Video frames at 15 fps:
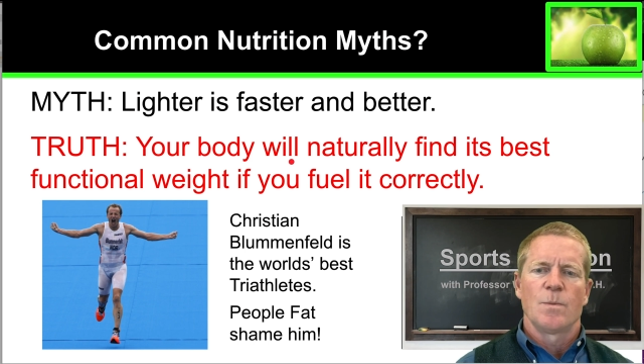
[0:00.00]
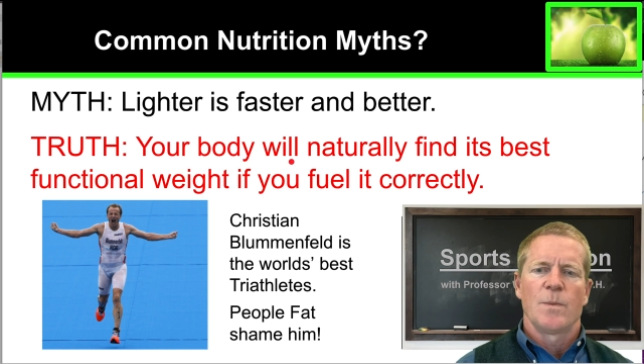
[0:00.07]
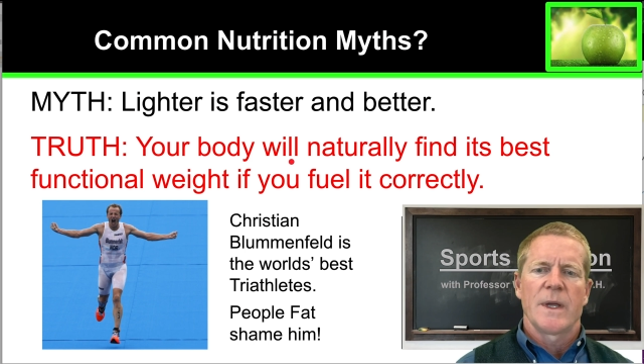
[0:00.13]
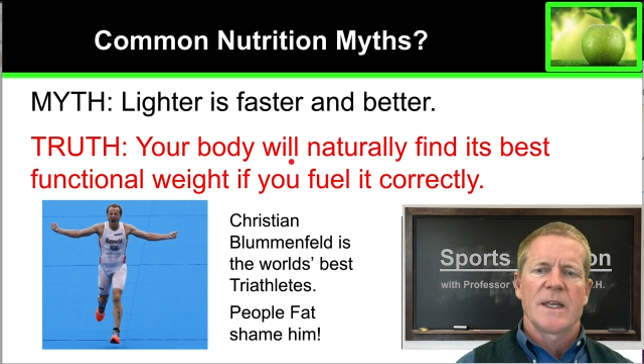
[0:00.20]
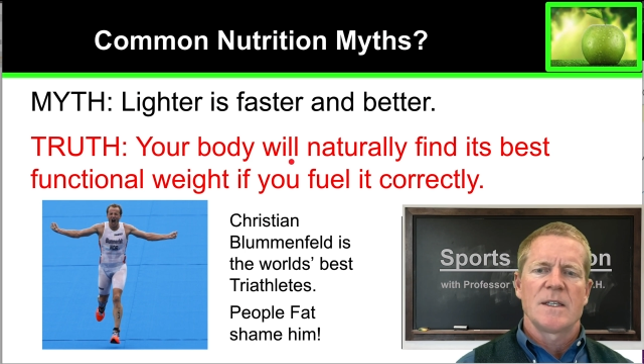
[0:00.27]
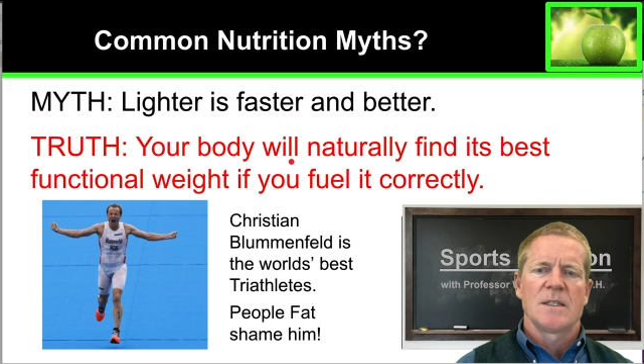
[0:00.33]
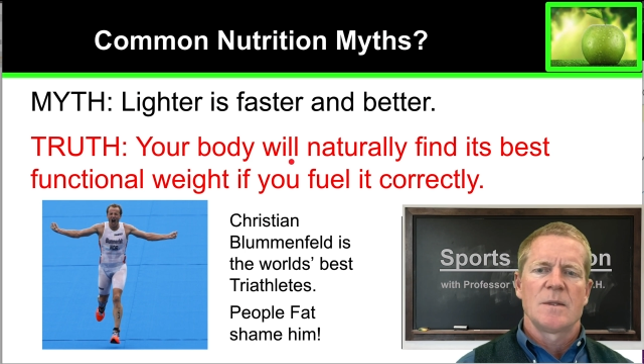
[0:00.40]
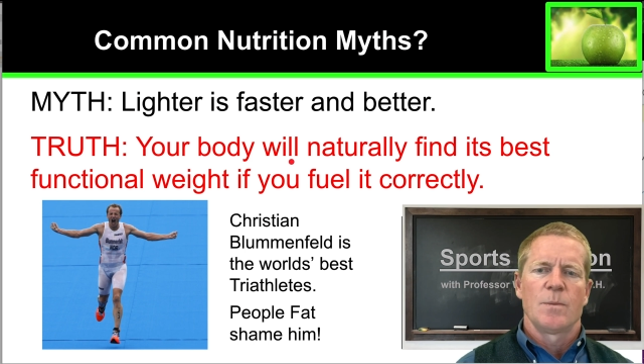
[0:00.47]

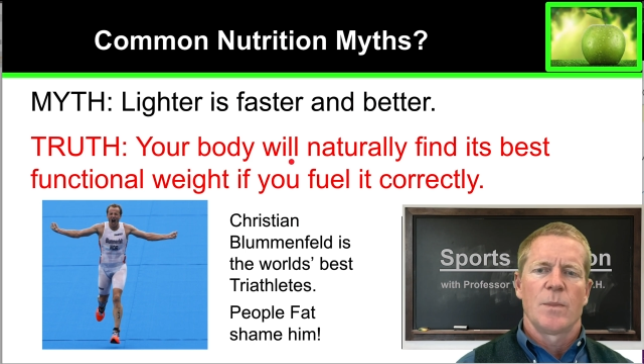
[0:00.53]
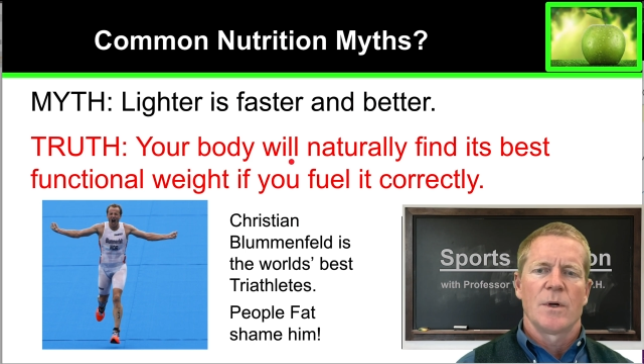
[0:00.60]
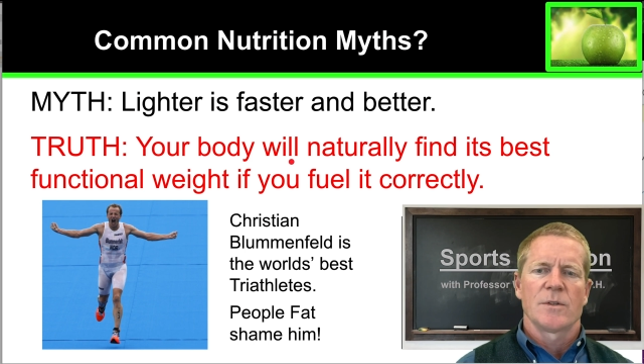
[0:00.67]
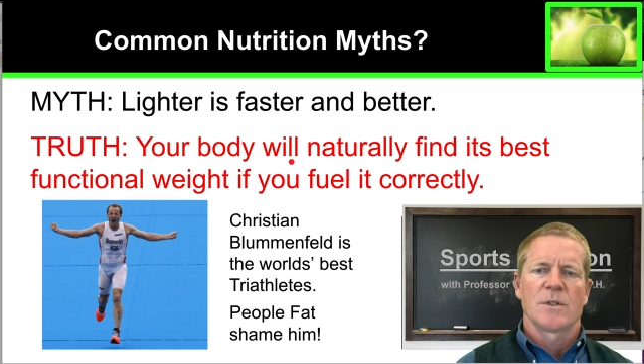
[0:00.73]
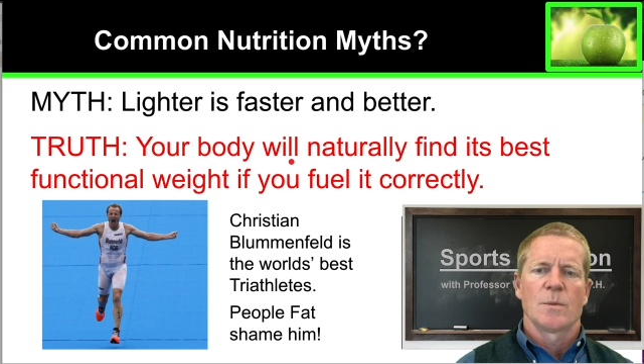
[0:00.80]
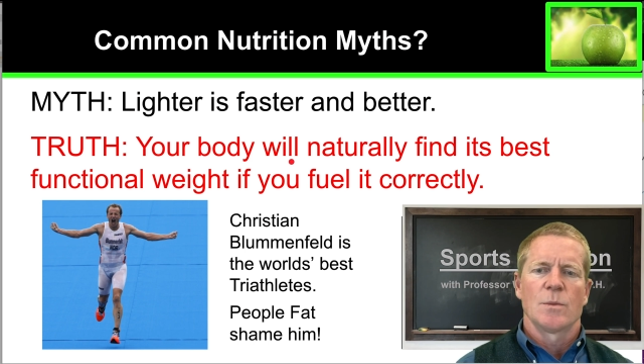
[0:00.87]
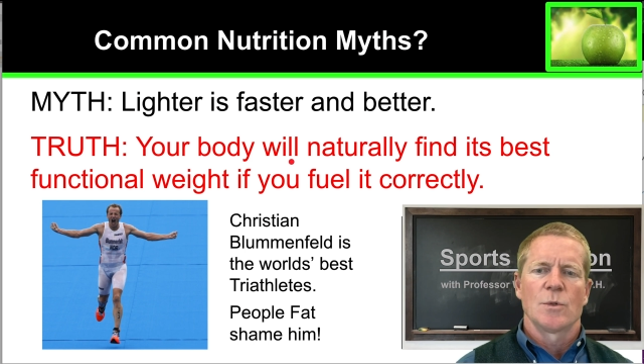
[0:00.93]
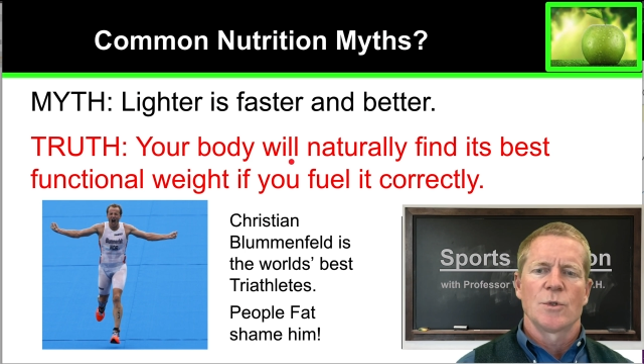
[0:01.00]
best
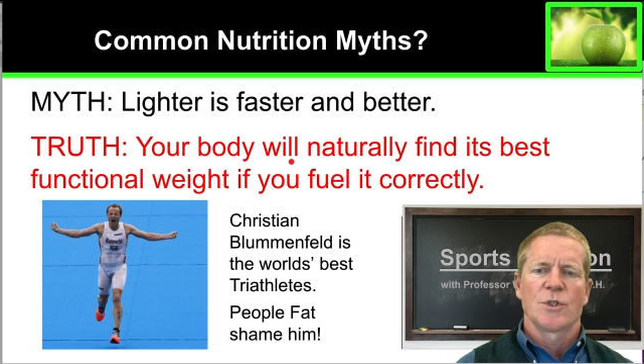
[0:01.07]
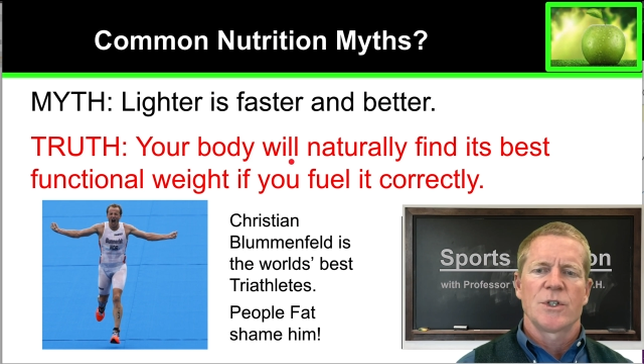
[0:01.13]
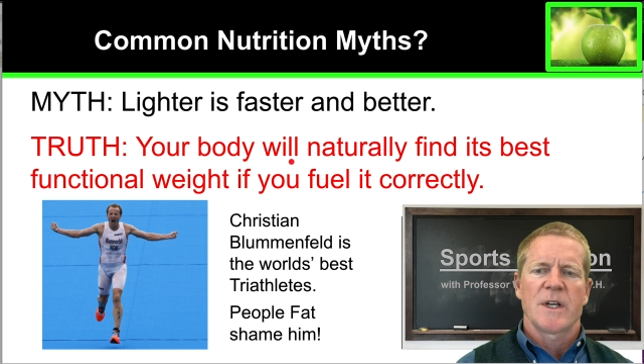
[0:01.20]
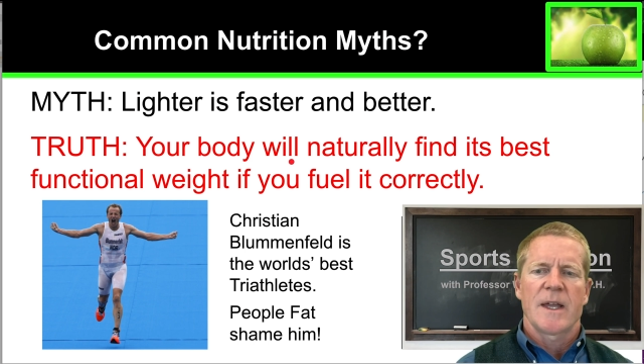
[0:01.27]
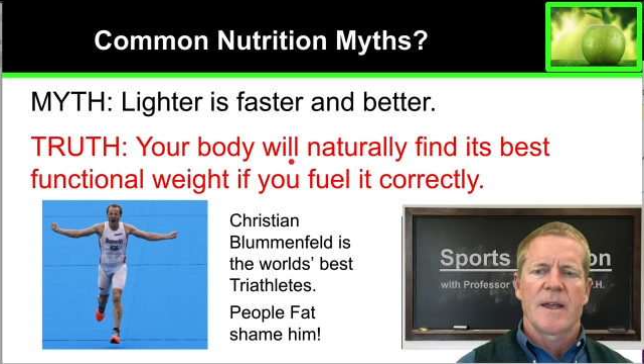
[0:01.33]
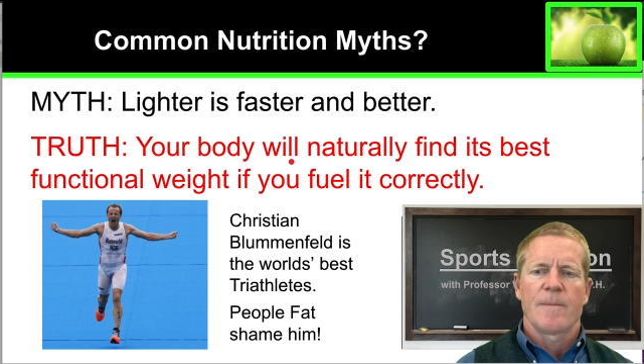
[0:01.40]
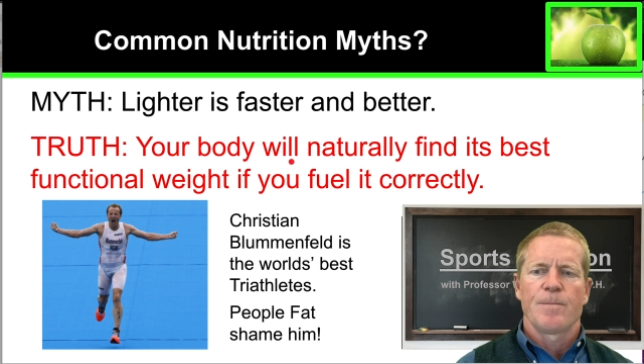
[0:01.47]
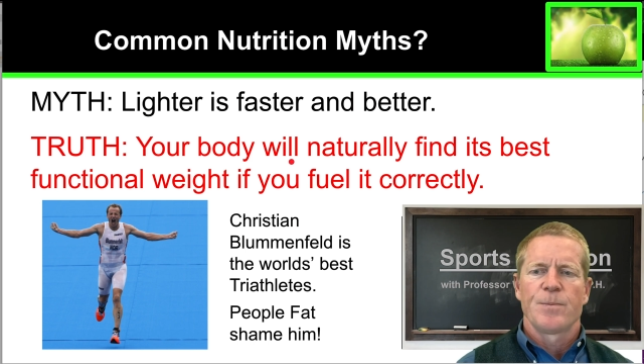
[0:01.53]
possible
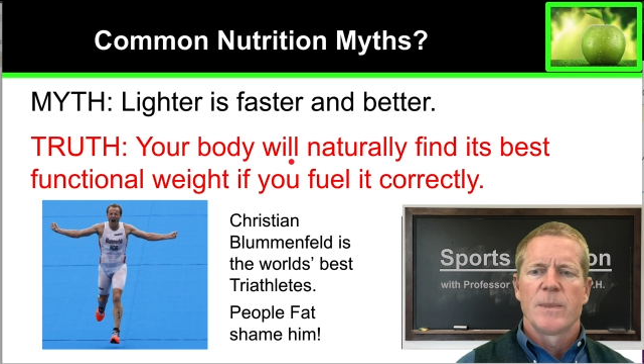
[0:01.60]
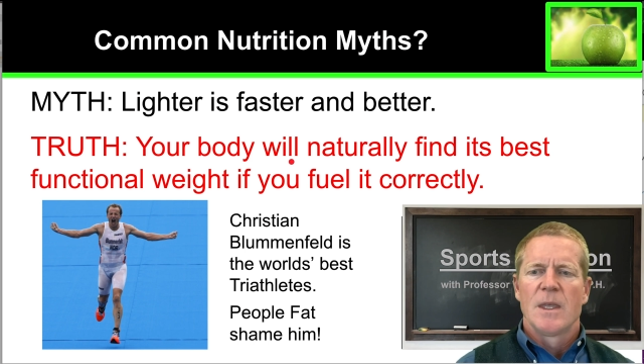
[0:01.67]
shape.